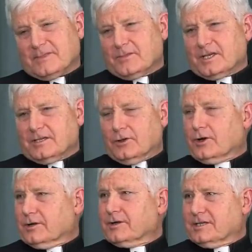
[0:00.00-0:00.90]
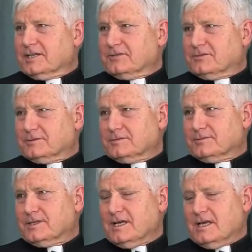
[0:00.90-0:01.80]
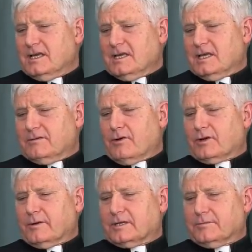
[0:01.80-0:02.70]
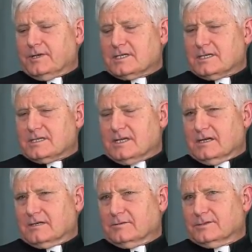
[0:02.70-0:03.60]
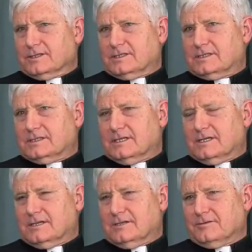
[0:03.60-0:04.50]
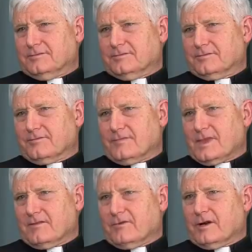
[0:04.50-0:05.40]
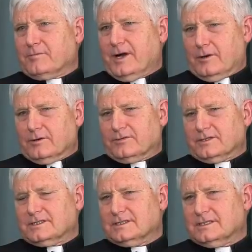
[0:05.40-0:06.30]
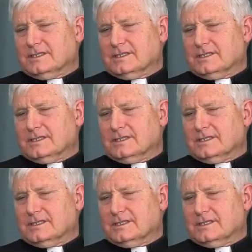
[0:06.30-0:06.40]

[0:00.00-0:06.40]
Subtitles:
You can learn a great deal from him. Mm. He wrote about the Blessed Sacrament very powerfully.